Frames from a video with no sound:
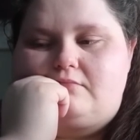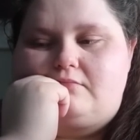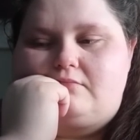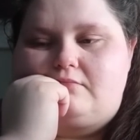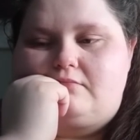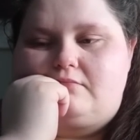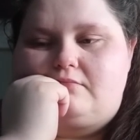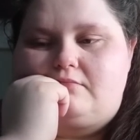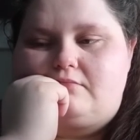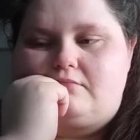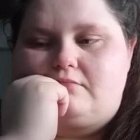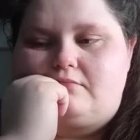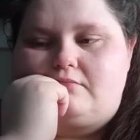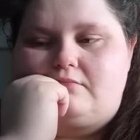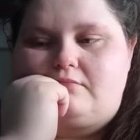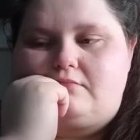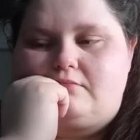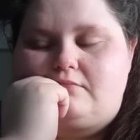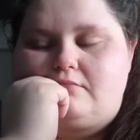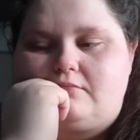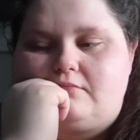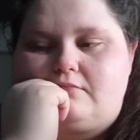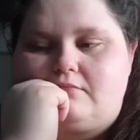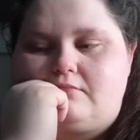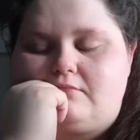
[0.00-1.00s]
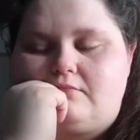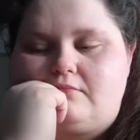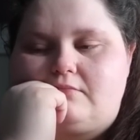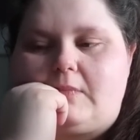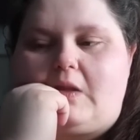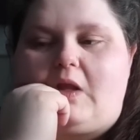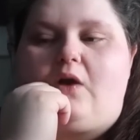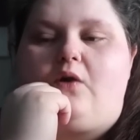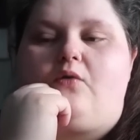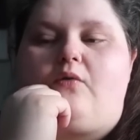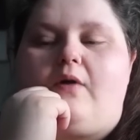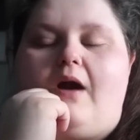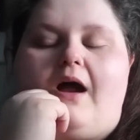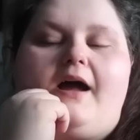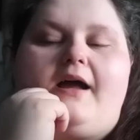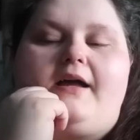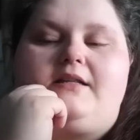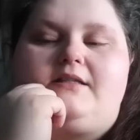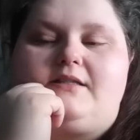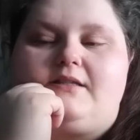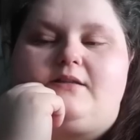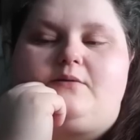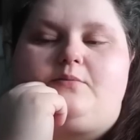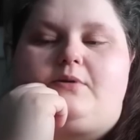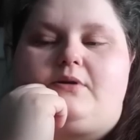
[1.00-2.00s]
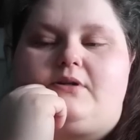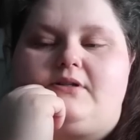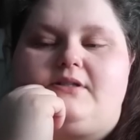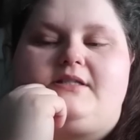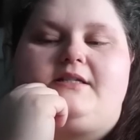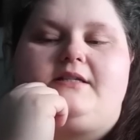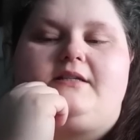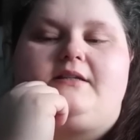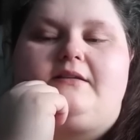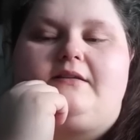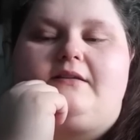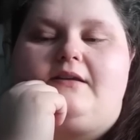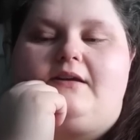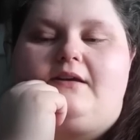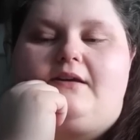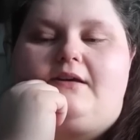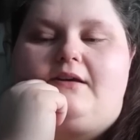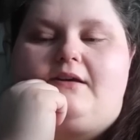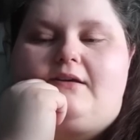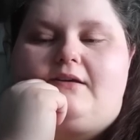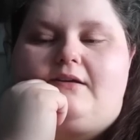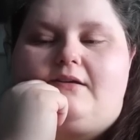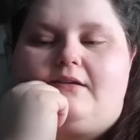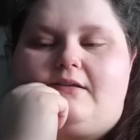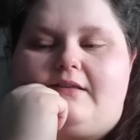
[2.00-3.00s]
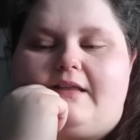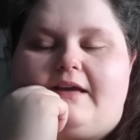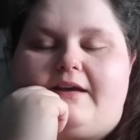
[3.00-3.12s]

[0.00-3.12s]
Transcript: You can turn C down. Cry to the person oh, wow.